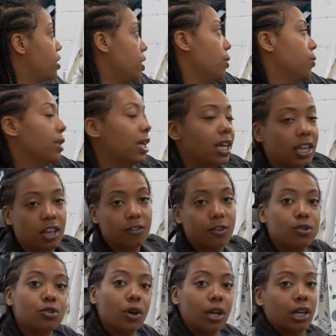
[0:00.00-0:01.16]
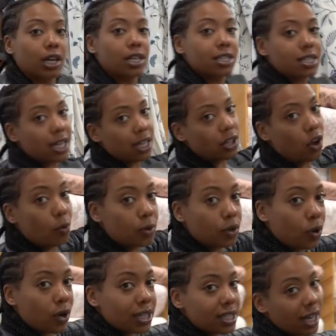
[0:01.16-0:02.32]
So if you join us in the home
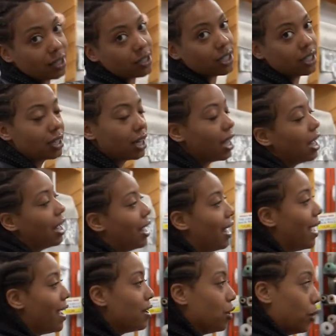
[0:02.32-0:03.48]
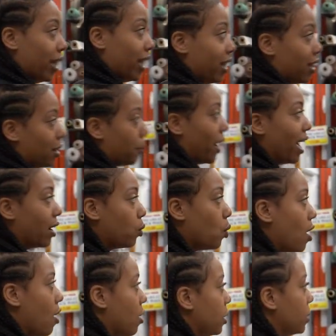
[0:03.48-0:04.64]
decor section and you hit the back
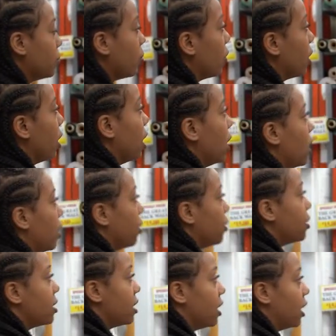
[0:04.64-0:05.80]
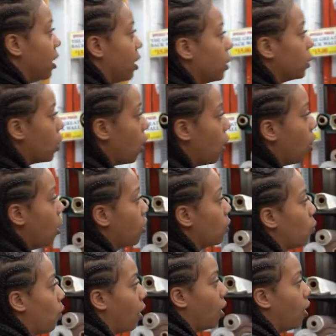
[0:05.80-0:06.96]
wall, you'll see a long
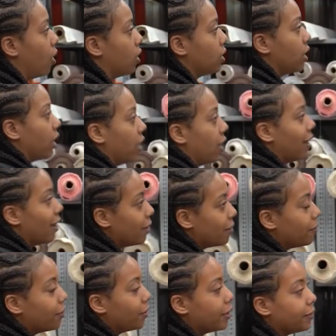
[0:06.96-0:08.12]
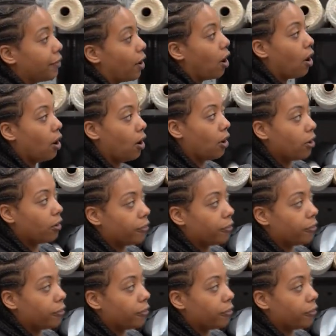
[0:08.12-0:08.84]
wall full of all